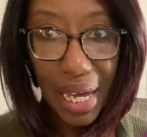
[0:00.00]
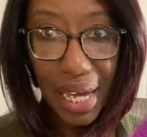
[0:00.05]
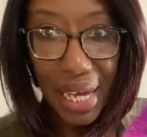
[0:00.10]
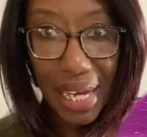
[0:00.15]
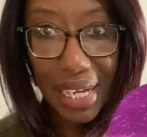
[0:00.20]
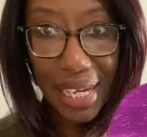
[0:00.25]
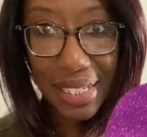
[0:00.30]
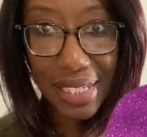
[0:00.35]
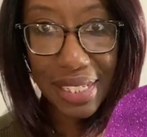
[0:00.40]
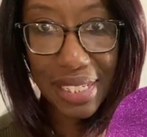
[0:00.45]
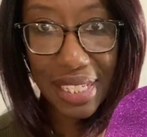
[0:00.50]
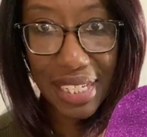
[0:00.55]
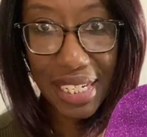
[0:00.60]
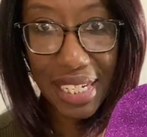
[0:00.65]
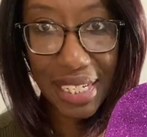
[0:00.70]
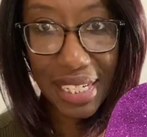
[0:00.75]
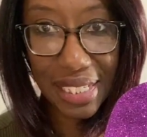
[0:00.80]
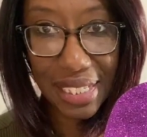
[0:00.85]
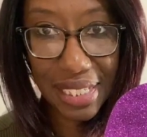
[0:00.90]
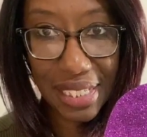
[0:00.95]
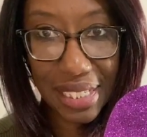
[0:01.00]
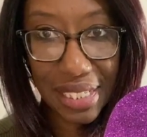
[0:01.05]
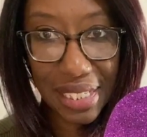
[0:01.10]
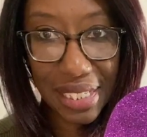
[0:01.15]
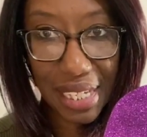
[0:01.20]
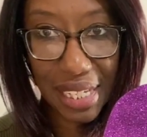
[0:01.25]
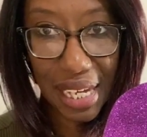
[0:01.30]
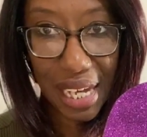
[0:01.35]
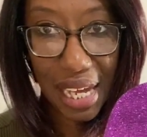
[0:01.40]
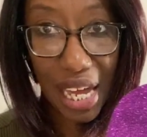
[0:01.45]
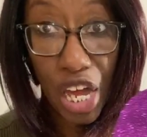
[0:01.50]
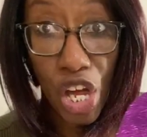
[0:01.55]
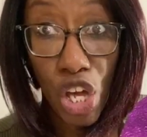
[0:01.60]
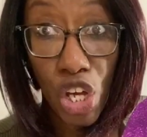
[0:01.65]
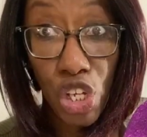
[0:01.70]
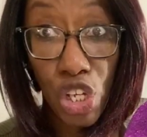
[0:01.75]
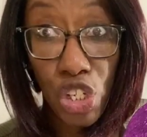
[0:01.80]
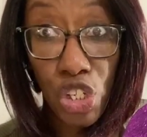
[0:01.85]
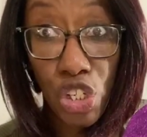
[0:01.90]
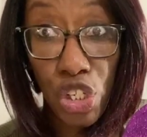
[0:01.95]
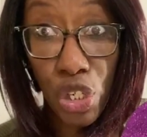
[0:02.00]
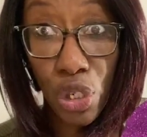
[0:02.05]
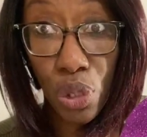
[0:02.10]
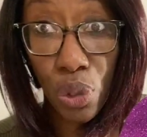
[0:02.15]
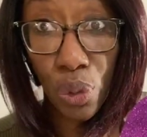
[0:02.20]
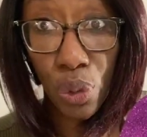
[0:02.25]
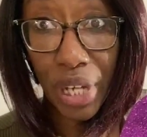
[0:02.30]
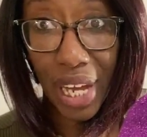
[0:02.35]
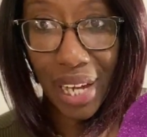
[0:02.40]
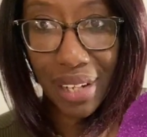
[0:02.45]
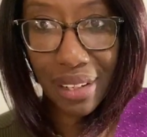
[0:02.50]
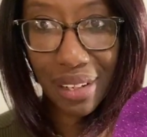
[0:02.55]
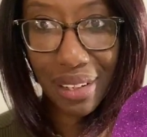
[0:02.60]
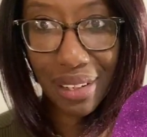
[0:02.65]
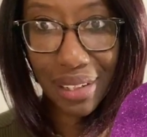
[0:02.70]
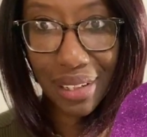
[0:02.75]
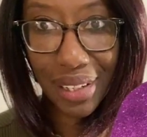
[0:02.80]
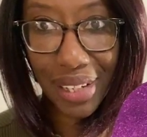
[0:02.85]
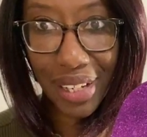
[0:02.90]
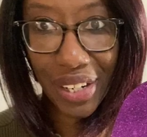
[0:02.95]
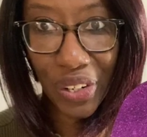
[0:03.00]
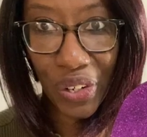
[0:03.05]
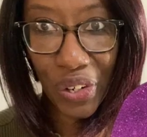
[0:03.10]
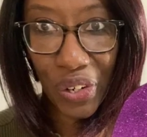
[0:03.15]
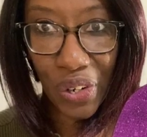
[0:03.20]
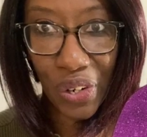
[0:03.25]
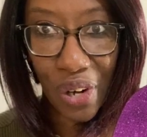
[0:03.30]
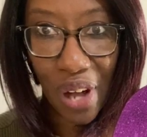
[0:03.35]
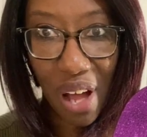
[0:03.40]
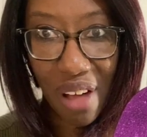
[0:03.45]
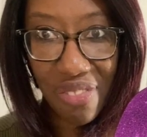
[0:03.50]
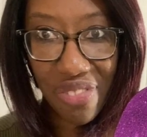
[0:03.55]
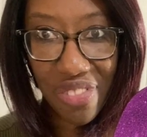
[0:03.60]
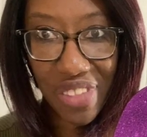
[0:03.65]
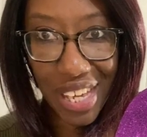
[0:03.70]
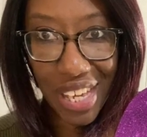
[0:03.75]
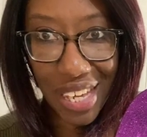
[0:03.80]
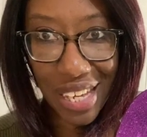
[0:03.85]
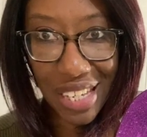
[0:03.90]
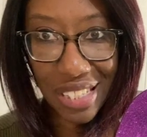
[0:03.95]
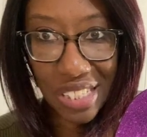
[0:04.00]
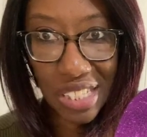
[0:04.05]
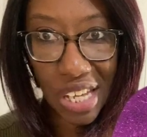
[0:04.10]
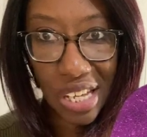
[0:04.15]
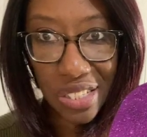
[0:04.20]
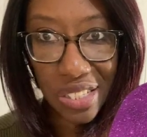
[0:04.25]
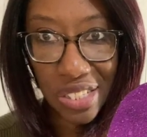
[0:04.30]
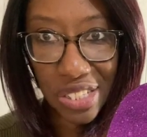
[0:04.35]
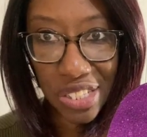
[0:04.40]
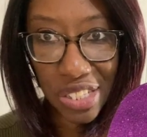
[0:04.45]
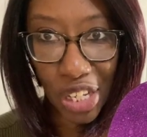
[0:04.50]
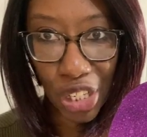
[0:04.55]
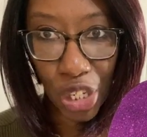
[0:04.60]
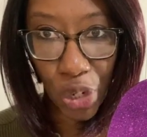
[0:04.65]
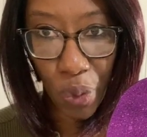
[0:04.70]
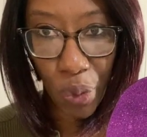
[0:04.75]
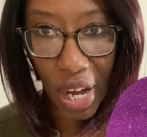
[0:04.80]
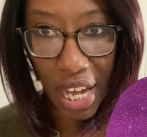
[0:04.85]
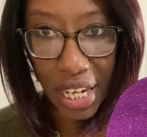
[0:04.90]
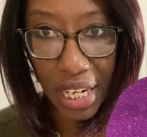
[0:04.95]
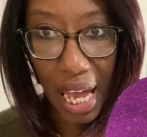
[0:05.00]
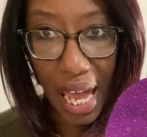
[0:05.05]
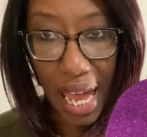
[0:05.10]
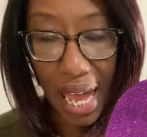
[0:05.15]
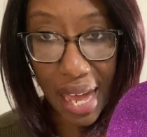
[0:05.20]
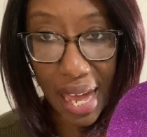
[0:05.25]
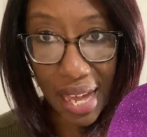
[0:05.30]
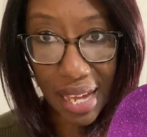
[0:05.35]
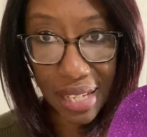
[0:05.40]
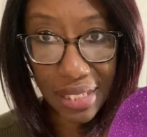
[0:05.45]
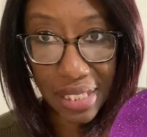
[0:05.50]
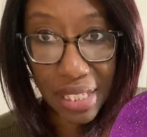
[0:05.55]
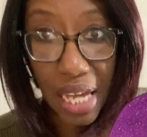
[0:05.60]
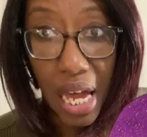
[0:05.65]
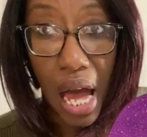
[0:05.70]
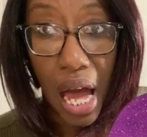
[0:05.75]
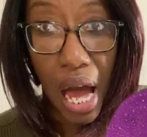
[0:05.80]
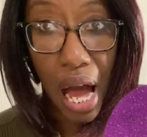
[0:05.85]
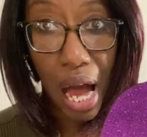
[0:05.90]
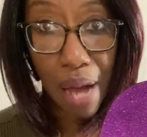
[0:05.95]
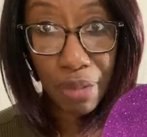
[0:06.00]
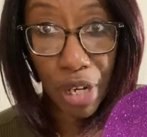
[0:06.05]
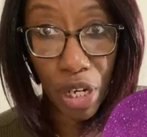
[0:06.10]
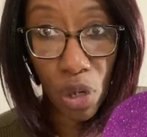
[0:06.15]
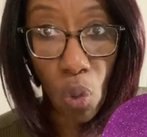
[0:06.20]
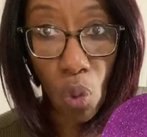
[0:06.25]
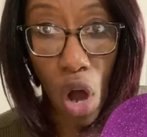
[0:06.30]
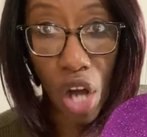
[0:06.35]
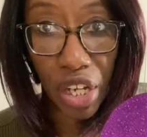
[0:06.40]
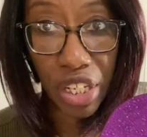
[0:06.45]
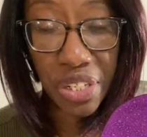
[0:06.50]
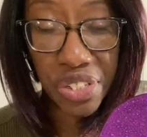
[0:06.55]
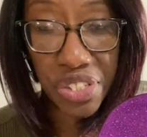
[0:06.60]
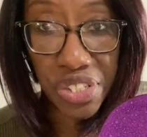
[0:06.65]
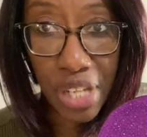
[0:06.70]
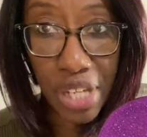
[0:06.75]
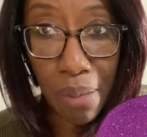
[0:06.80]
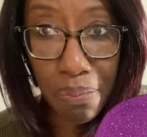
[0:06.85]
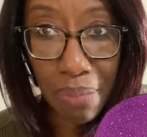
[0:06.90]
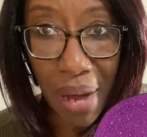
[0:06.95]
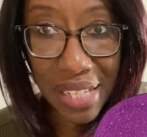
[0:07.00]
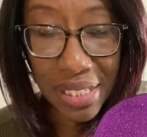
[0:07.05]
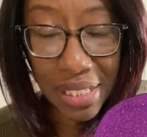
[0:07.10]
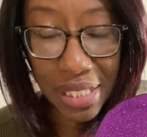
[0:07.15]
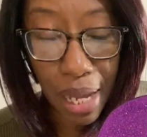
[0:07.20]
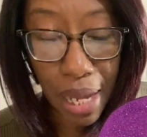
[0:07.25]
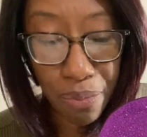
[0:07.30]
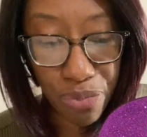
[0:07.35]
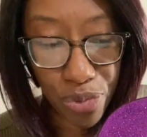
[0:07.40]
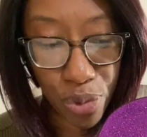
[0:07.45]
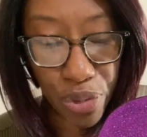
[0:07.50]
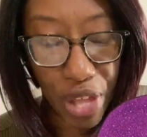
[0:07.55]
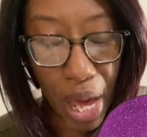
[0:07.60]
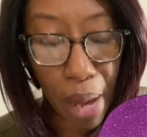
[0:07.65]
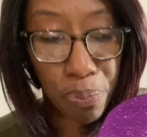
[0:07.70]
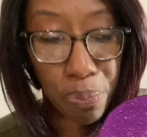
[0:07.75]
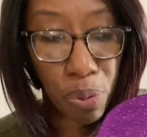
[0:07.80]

is this. You can glitter these silhouette heads. I'm going to walk you step by step through that